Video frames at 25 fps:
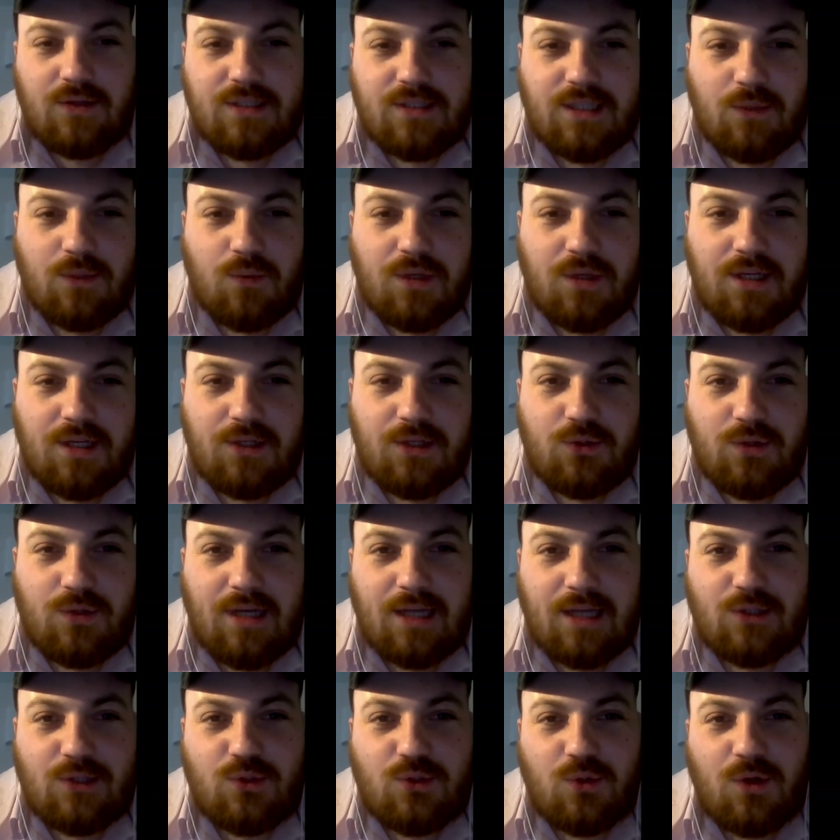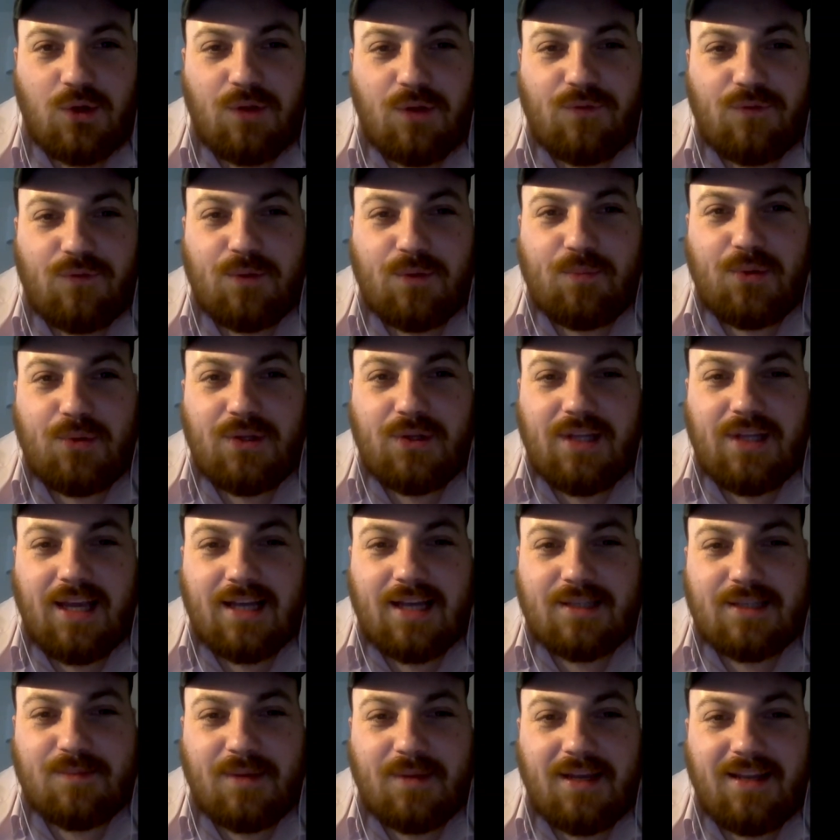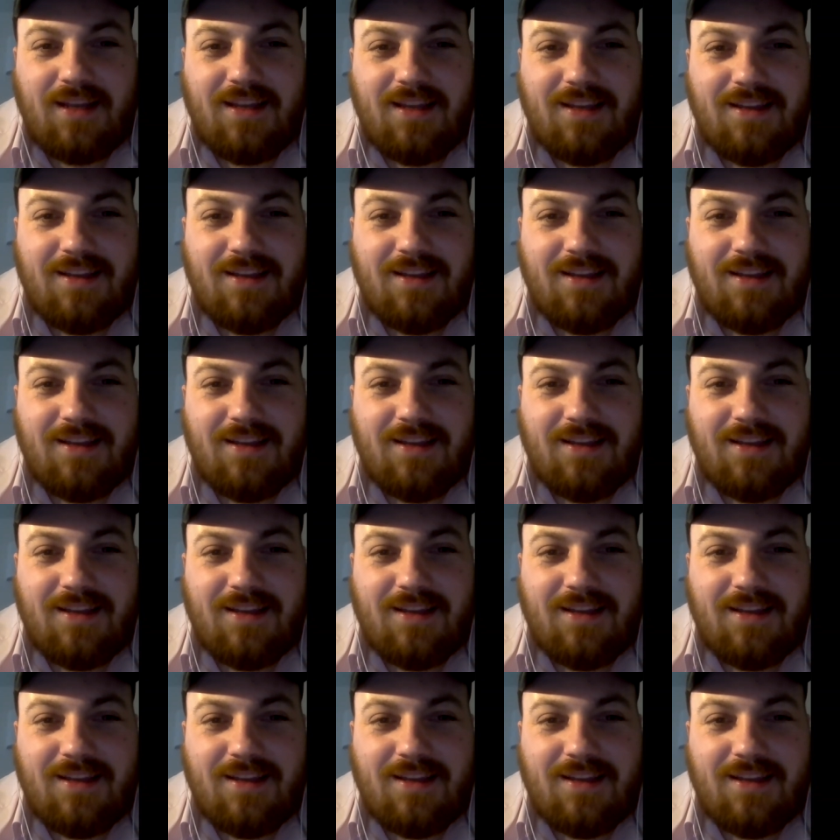Dustin, we need to get you on for the podcast, man.